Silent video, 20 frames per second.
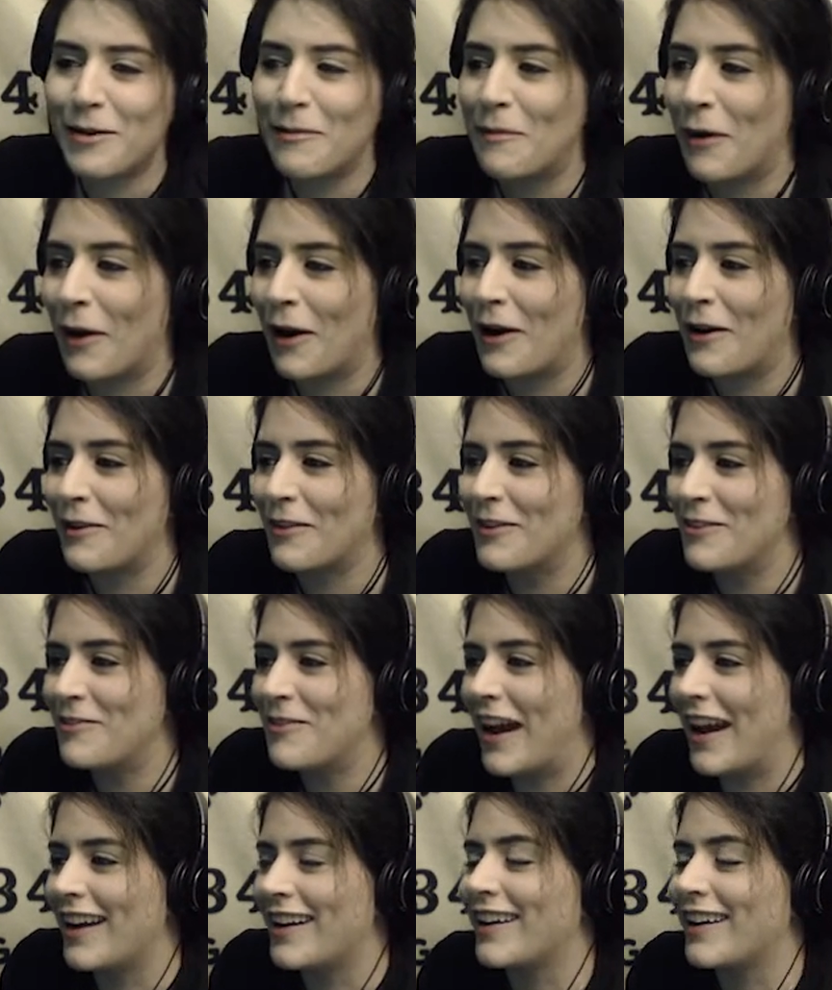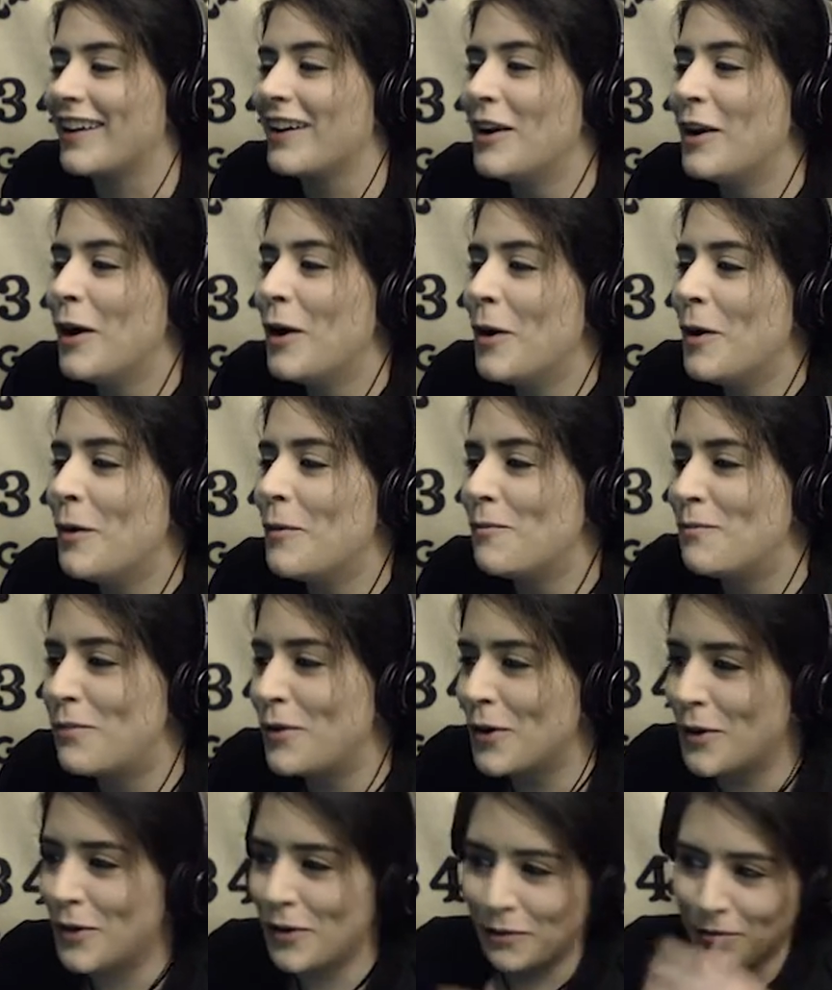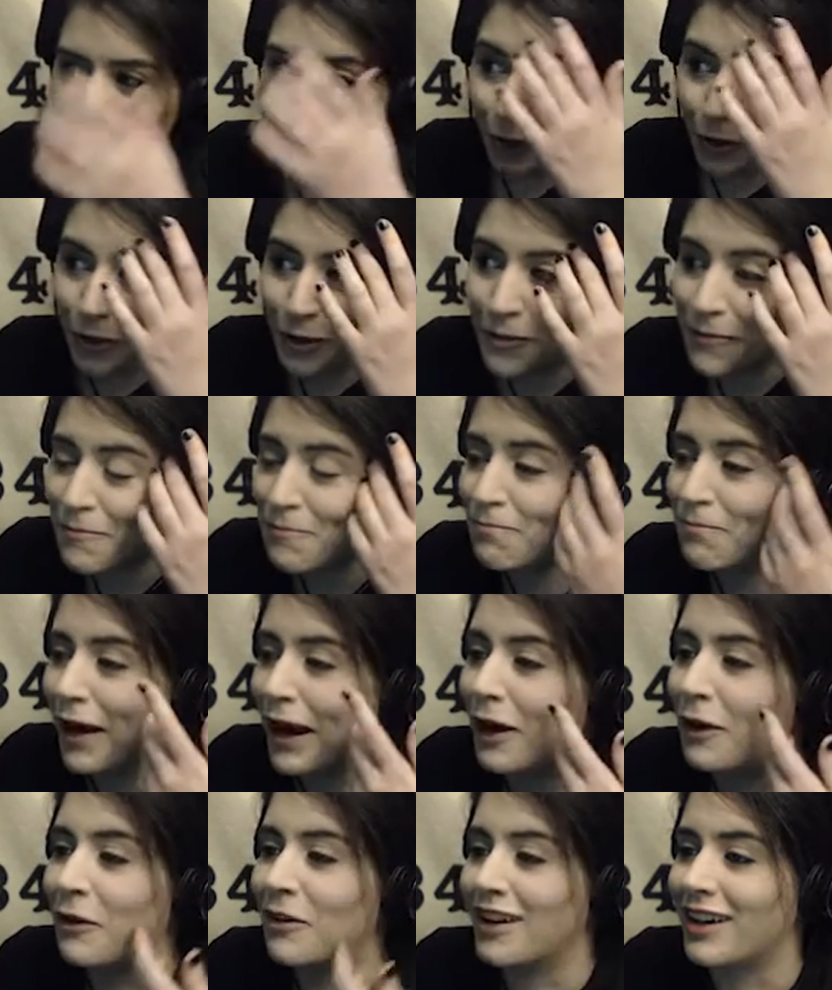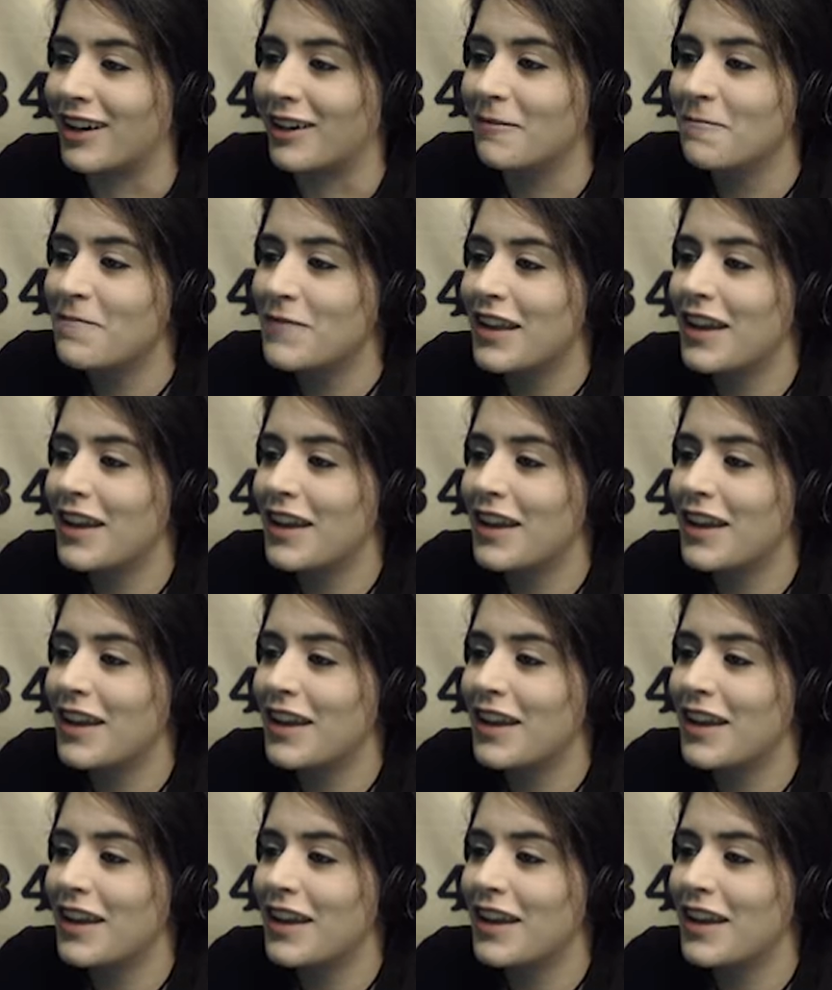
the port, we made it! Bloomflower.